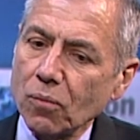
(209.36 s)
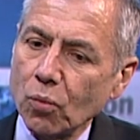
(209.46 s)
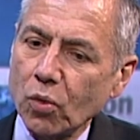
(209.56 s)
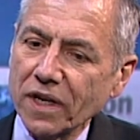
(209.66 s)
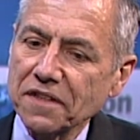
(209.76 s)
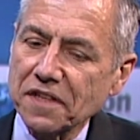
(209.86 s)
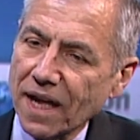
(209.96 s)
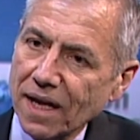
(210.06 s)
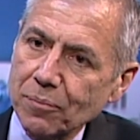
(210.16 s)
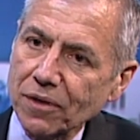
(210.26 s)
What has
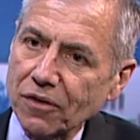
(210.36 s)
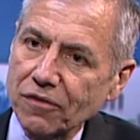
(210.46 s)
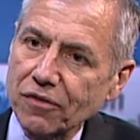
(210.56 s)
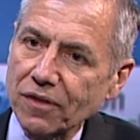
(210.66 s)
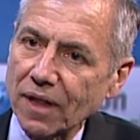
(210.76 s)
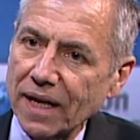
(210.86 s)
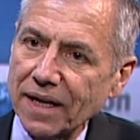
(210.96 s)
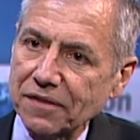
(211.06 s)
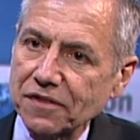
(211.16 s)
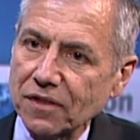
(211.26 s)
happened over the
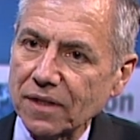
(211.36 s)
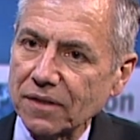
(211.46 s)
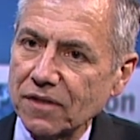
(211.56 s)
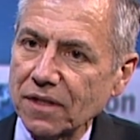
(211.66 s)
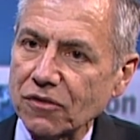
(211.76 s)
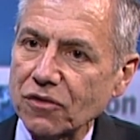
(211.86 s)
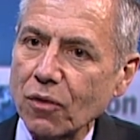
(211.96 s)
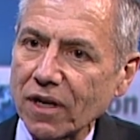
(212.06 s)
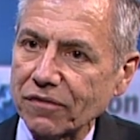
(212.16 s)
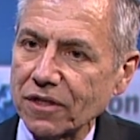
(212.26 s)
last 10 or
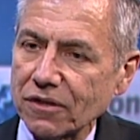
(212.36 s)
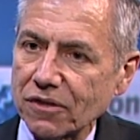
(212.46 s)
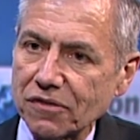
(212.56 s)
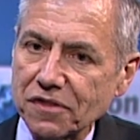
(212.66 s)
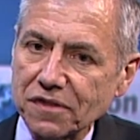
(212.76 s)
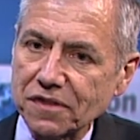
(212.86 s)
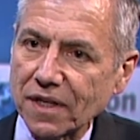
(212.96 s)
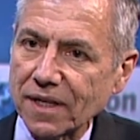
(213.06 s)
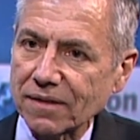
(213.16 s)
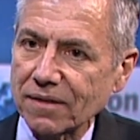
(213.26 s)
12 years is
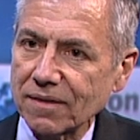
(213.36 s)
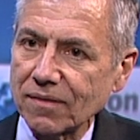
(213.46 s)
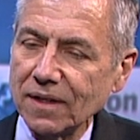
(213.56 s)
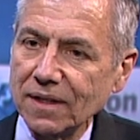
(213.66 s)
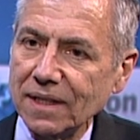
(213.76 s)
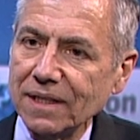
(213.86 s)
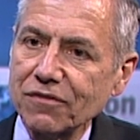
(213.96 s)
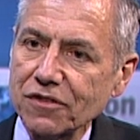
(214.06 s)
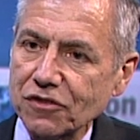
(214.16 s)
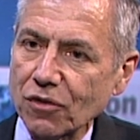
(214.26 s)
that the
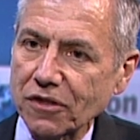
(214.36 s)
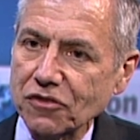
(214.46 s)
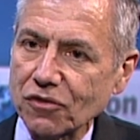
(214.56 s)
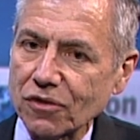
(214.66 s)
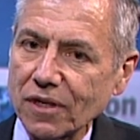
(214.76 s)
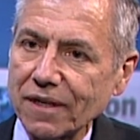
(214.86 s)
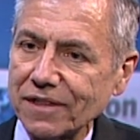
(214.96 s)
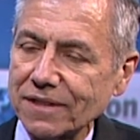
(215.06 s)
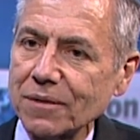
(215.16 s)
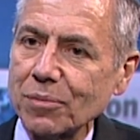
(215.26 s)
infrastructure of
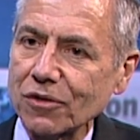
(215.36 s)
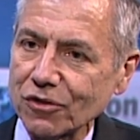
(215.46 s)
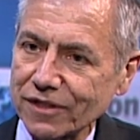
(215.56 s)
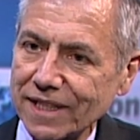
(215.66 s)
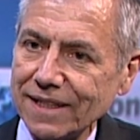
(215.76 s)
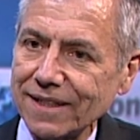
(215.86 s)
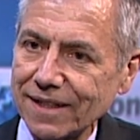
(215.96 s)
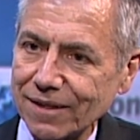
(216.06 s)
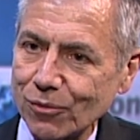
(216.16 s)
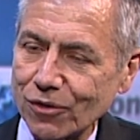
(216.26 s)
a typical data
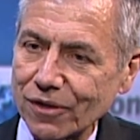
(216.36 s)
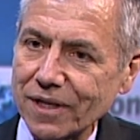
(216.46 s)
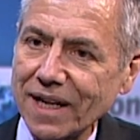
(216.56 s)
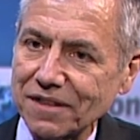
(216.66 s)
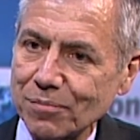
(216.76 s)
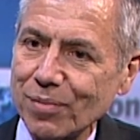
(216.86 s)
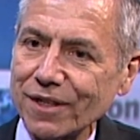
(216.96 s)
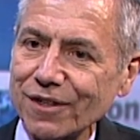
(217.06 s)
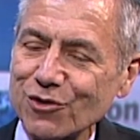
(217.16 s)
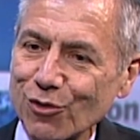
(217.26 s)
network has
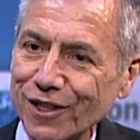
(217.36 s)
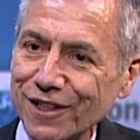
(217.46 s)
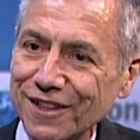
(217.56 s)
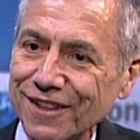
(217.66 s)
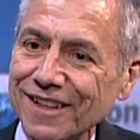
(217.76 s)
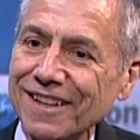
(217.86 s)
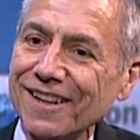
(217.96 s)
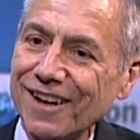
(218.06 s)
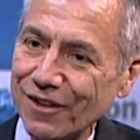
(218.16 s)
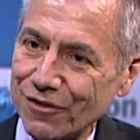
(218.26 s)
penetrated
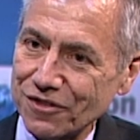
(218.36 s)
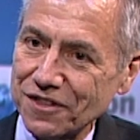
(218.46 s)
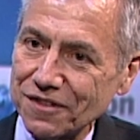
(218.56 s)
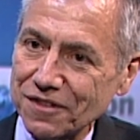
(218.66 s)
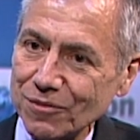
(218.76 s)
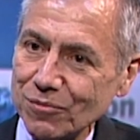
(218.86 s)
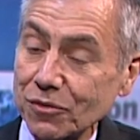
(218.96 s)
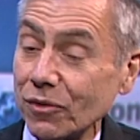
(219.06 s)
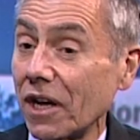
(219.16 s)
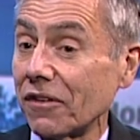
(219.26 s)
other
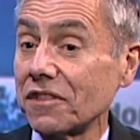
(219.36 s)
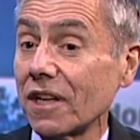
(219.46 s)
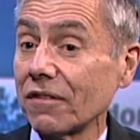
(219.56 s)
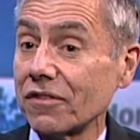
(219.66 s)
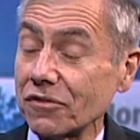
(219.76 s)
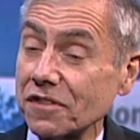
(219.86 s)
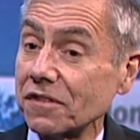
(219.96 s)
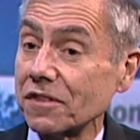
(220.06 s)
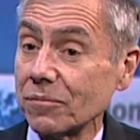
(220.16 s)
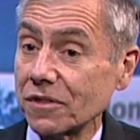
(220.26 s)
systems. We now have telephone
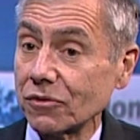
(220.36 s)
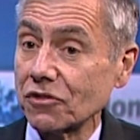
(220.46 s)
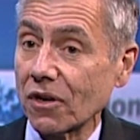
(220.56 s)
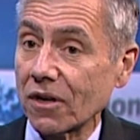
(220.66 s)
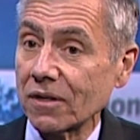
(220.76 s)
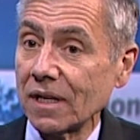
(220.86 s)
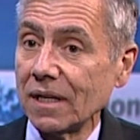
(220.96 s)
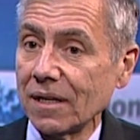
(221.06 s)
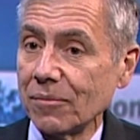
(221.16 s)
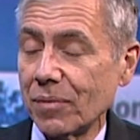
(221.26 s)
systems, which are
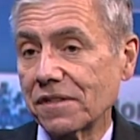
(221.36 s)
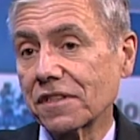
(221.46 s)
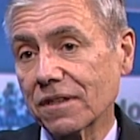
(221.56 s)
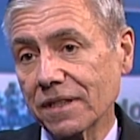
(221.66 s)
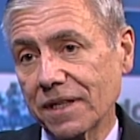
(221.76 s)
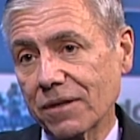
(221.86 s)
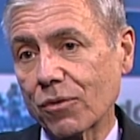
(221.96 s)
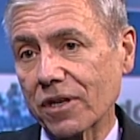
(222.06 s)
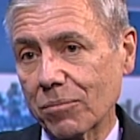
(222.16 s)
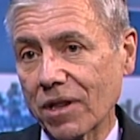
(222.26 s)
basically
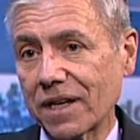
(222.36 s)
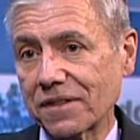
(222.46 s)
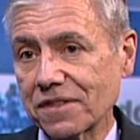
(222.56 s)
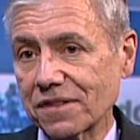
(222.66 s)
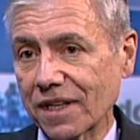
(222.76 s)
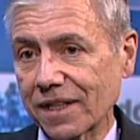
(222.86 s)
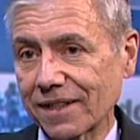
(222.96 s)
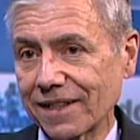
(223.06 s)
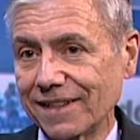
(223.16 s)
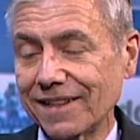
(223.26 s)
network appliances on
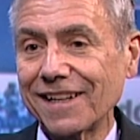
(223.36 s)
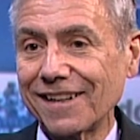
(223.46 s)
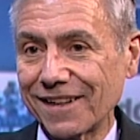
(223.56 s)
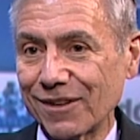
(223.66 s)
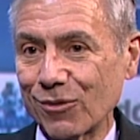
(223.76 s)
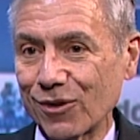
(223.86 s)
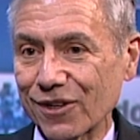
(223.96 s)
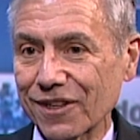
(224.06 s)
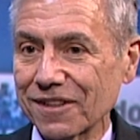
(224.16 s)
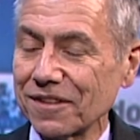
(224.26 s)
a data
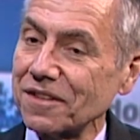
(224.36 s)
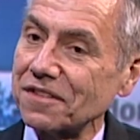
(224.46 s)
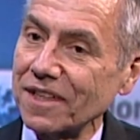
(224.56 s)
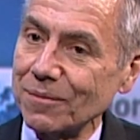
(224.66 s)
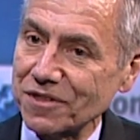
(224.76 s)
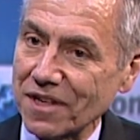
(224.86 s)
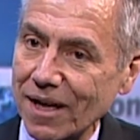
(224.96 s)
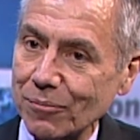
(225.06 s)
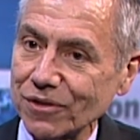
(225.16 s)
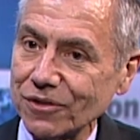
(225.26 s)
network. The same has
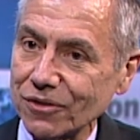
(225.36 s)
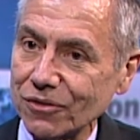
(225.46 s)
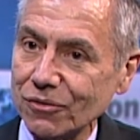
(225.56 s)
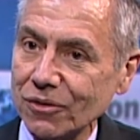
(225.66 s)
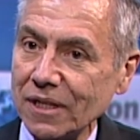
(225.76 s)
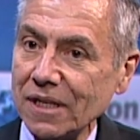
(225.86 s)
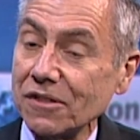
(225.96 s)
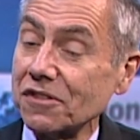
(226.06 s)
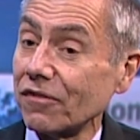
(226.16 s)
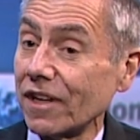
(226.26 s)
happened to
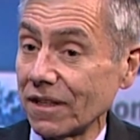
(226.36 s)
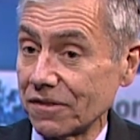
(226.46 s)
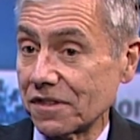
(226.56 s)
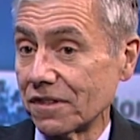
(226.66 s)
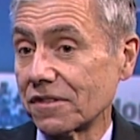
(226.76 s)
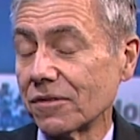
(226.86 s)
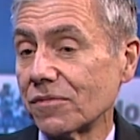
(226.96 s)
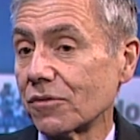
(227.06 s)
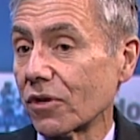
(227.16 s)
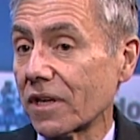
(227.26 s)
surveillance
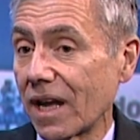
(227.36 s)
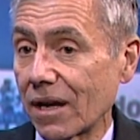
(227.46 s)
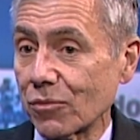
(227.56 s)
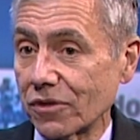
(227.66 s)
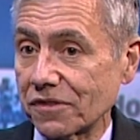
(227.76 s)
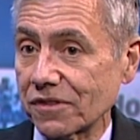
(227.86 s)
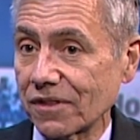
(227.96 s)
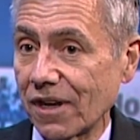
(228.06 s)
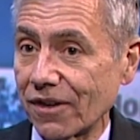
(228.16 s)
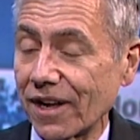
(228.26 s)
systems, where cameras
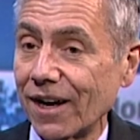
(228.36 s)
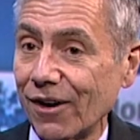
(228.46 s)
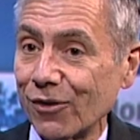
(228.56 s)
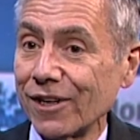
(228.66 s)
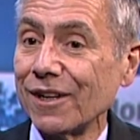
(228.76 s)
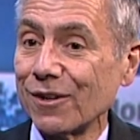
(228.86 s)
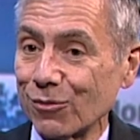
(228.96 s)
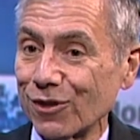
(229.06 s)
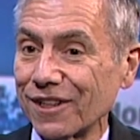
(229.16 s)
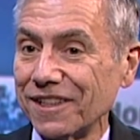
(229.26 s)
are now
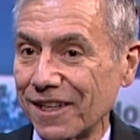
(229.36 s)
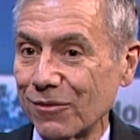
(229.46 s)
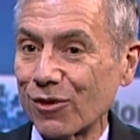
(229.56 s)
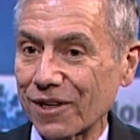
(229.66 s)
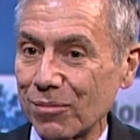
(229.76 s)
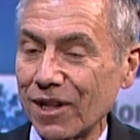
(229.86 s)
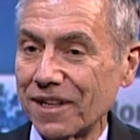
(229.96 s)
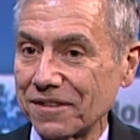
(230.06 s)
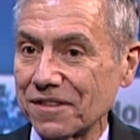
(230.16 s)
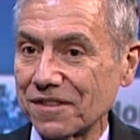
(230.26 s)
really network
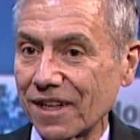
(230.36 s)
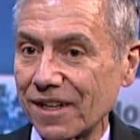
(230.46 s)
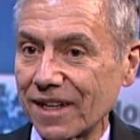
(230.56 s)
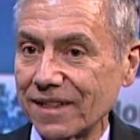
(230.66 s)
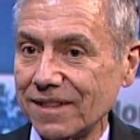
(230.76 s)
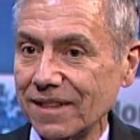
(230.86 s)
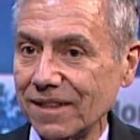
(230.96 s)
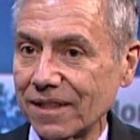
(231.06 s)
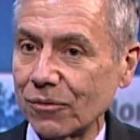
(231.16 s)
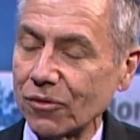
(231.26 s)
appliances on an IT
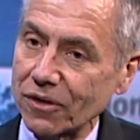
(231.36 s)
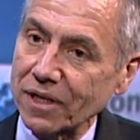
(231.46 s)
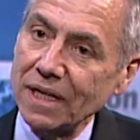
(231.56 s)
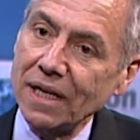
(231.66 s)
network.